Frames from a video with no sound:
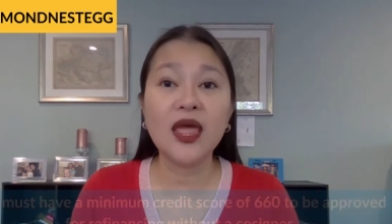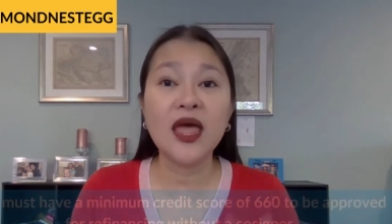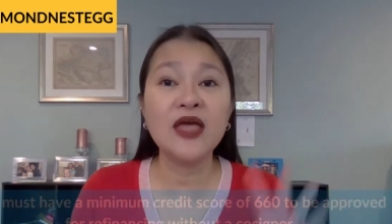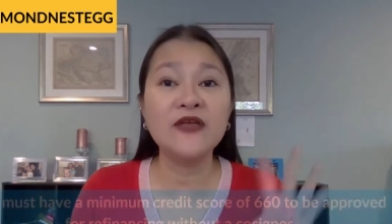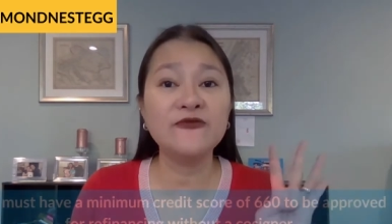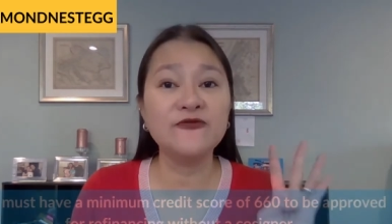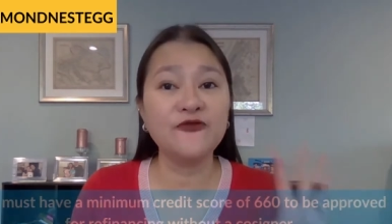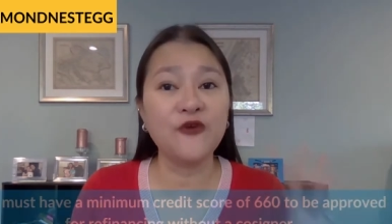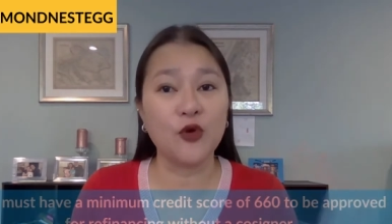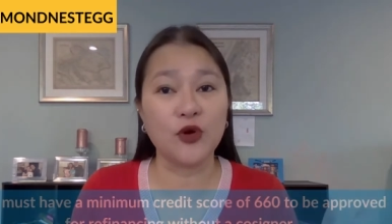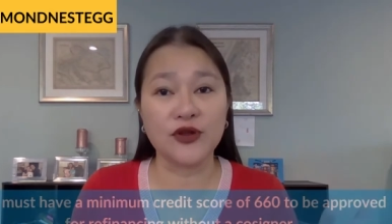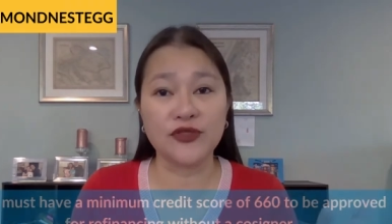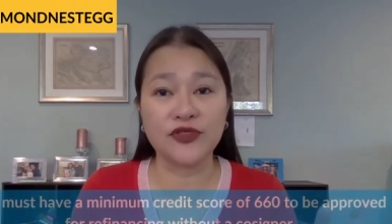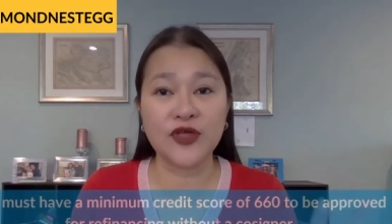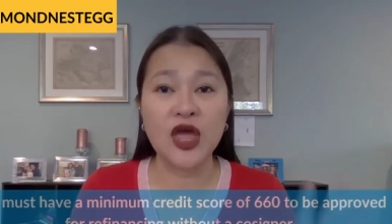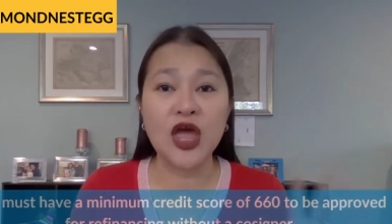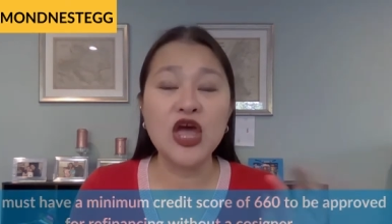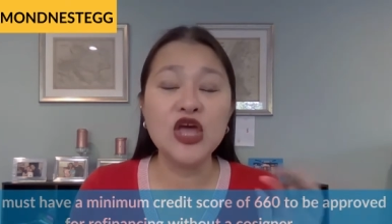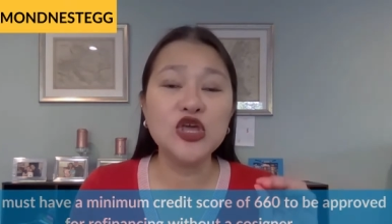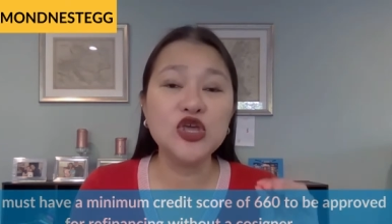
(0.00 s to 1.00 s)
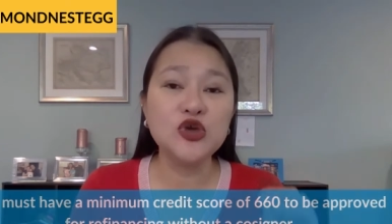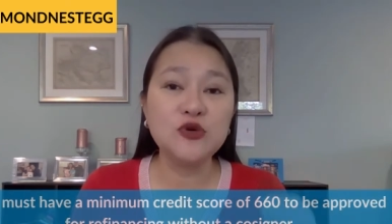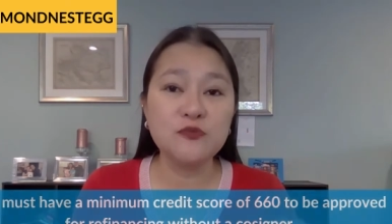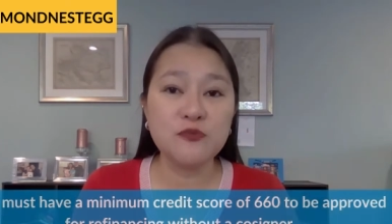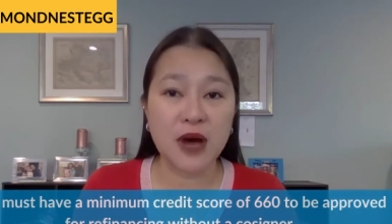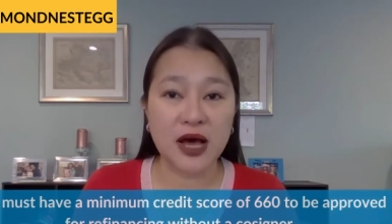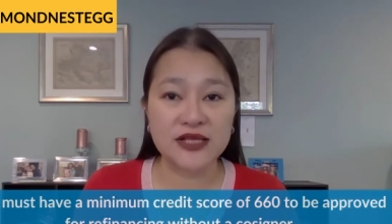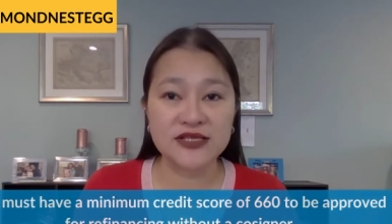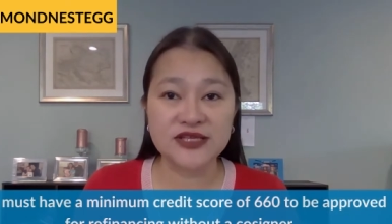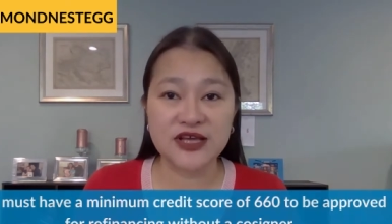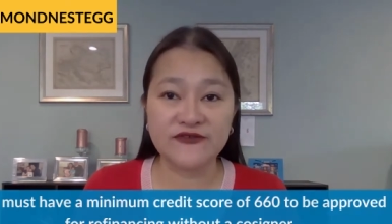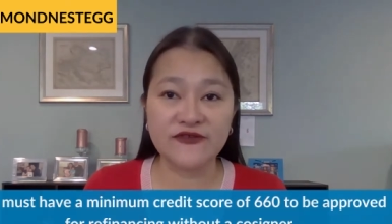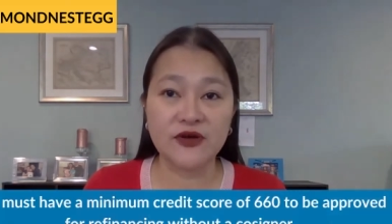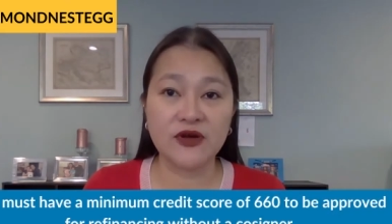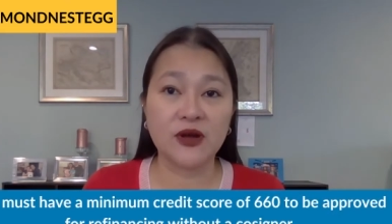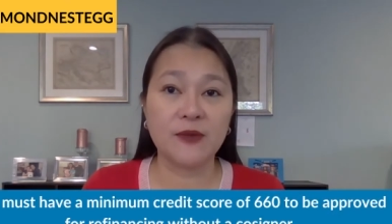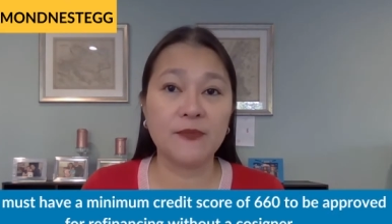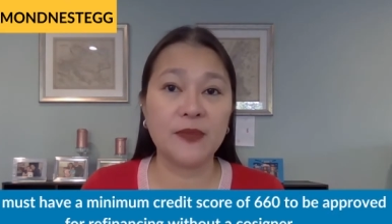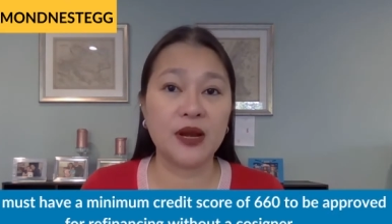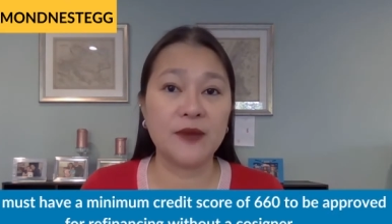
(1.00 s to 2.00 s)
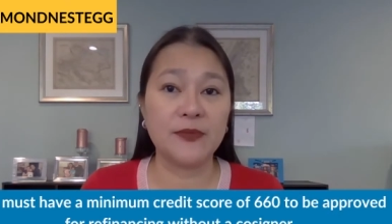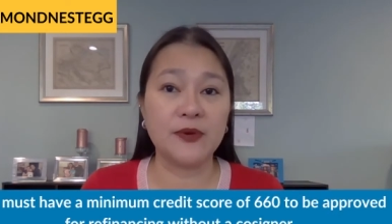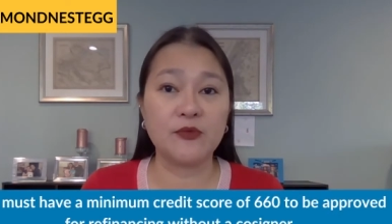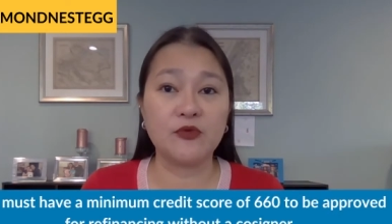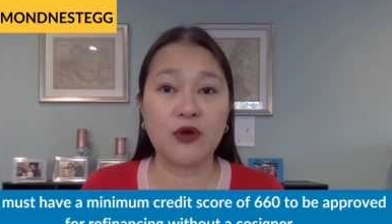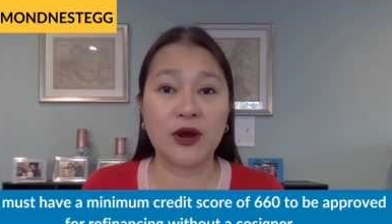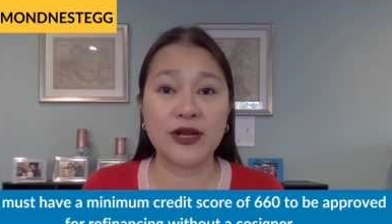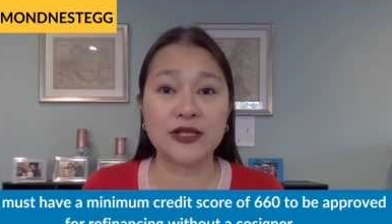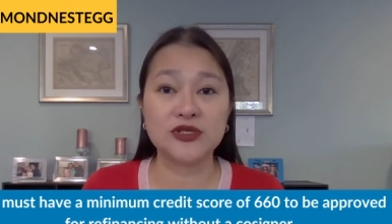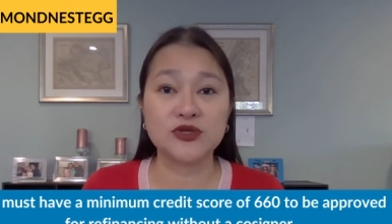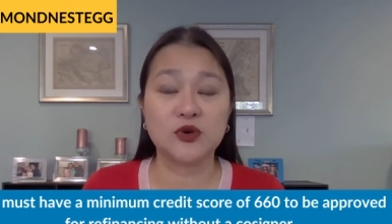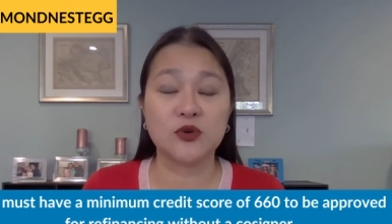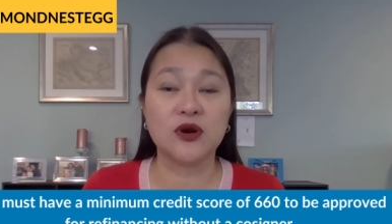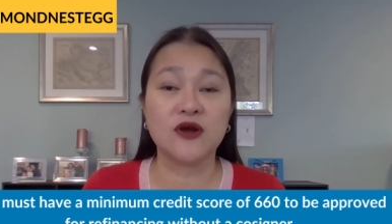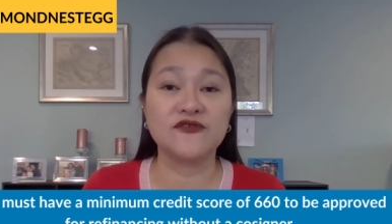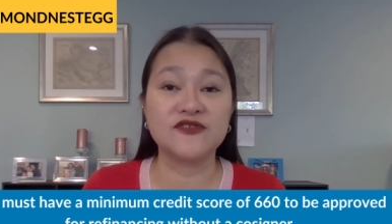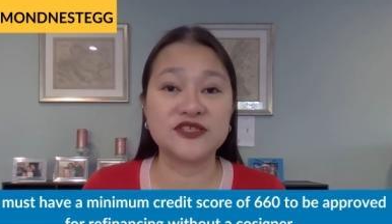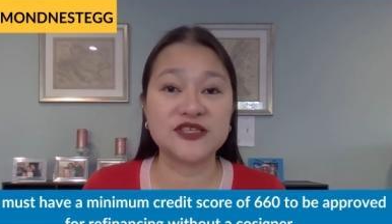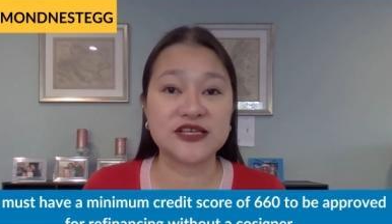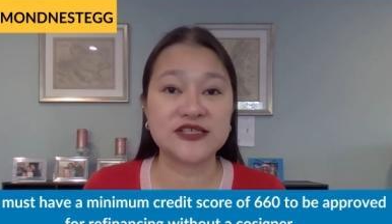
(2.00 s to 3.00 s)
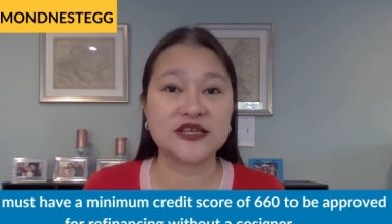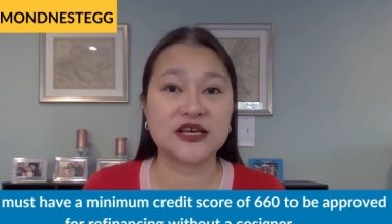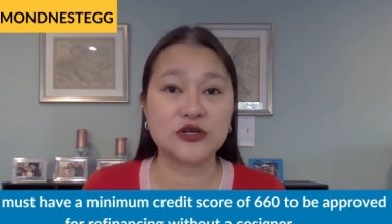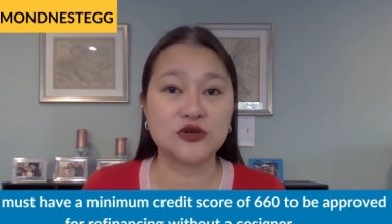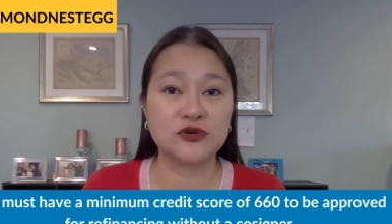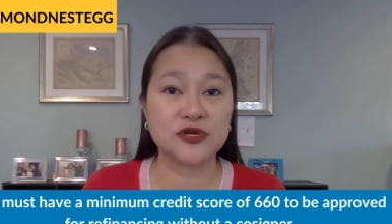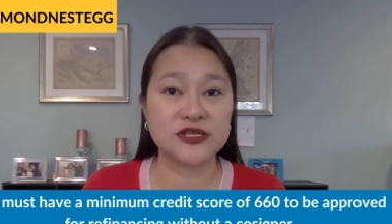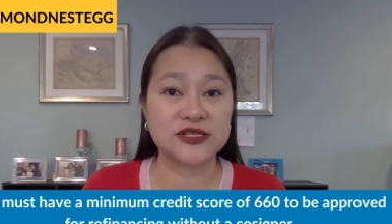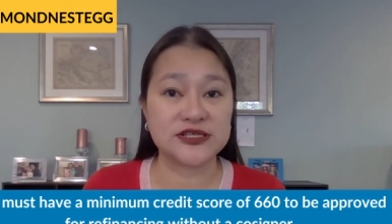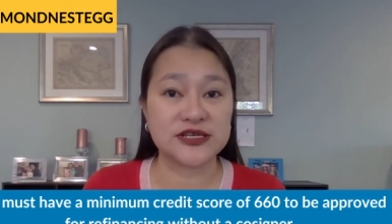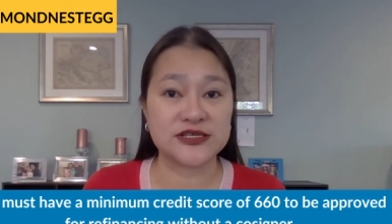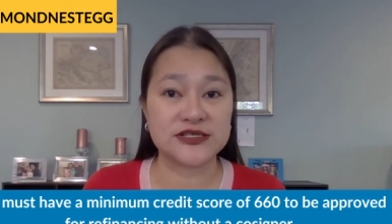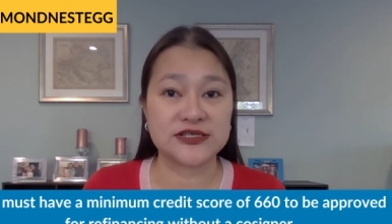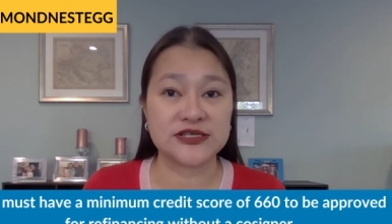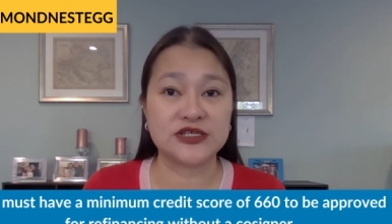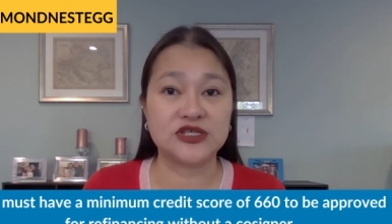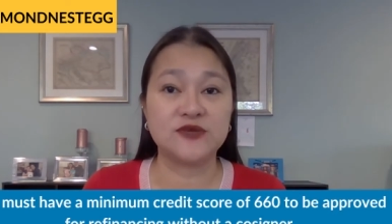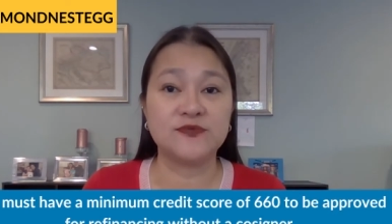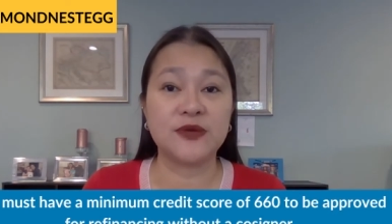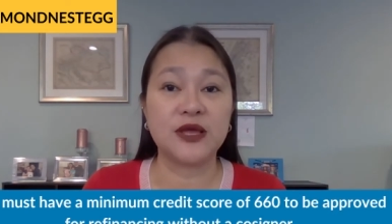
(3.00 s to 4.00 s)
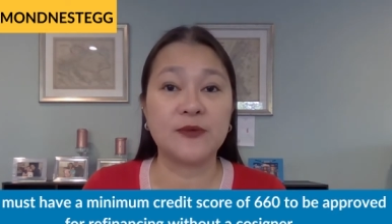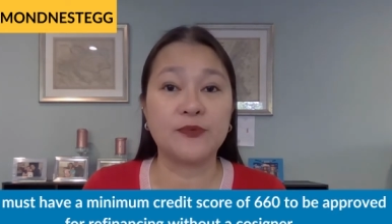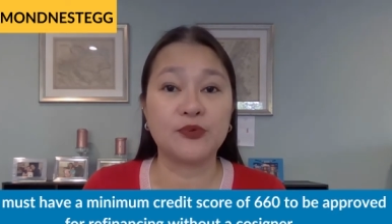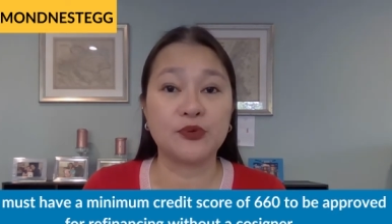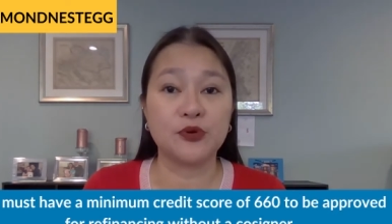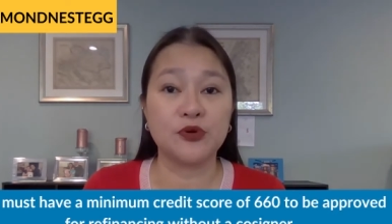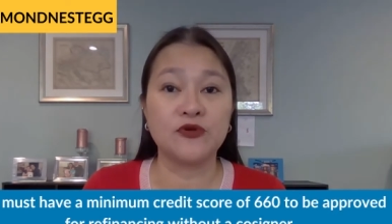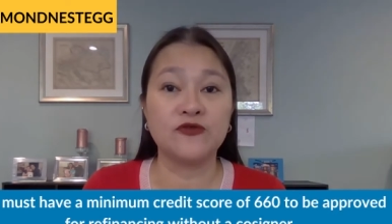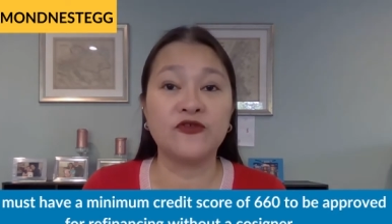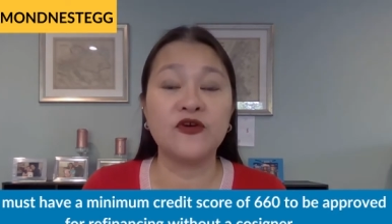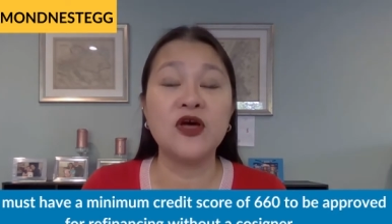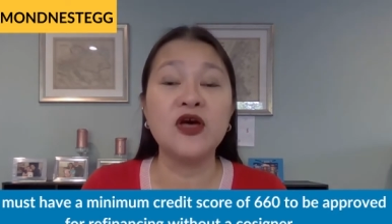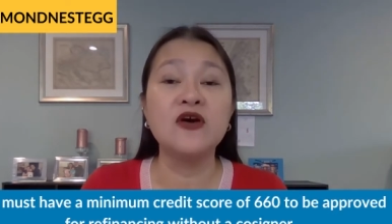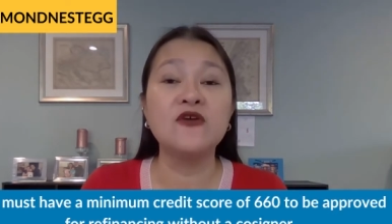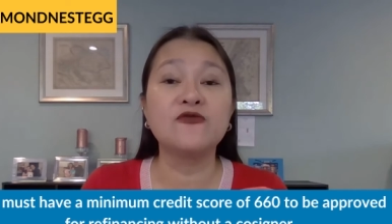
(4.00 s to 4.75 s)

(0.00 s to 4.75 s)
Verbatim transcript: And fourth, you must have a minimum credit score of 660 to be approved